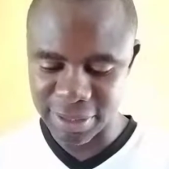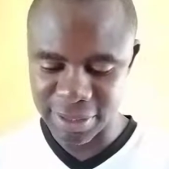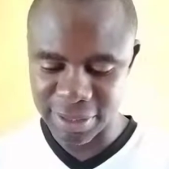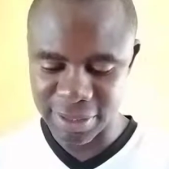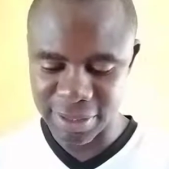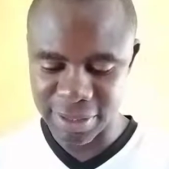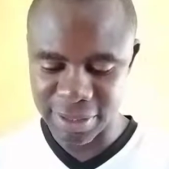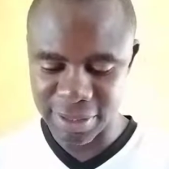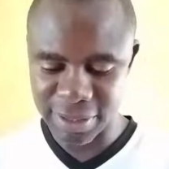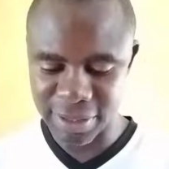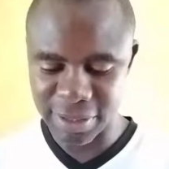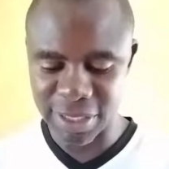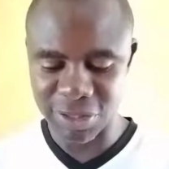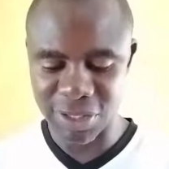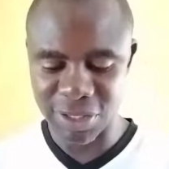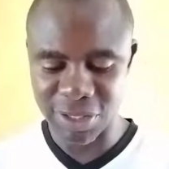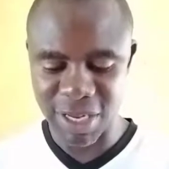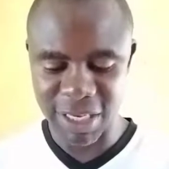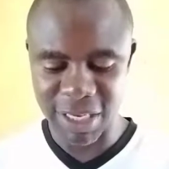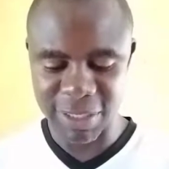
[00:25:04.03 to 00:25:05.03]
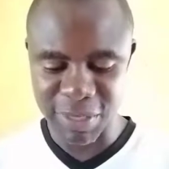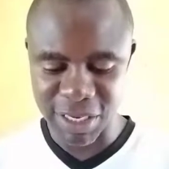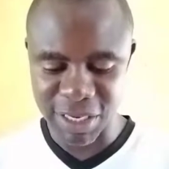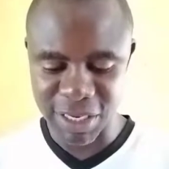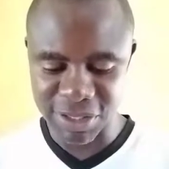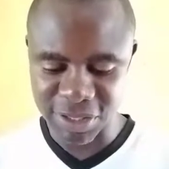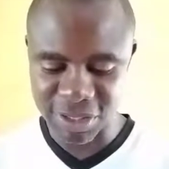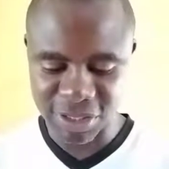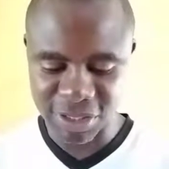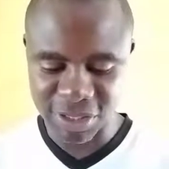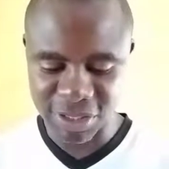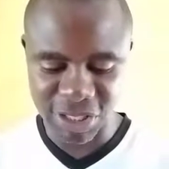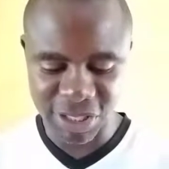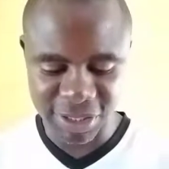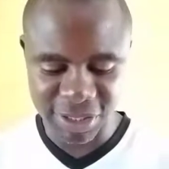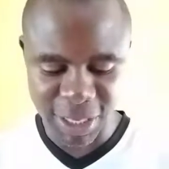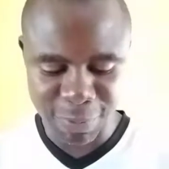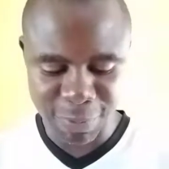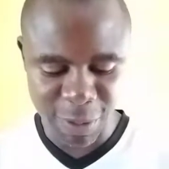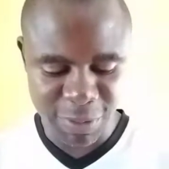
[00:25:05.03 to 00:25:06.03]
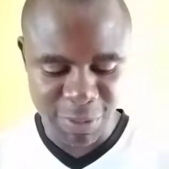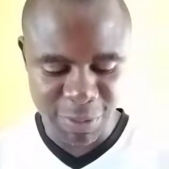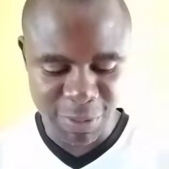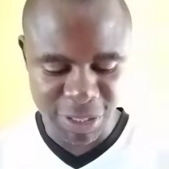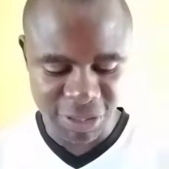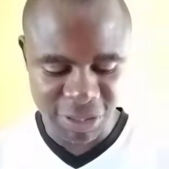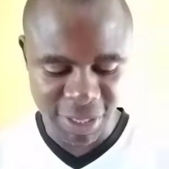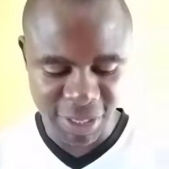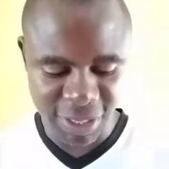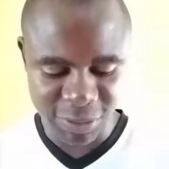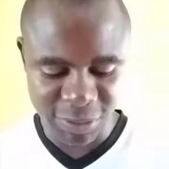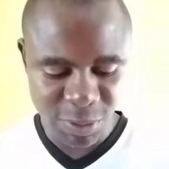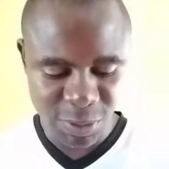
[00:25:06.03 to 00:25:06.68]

stationers means cheated publishers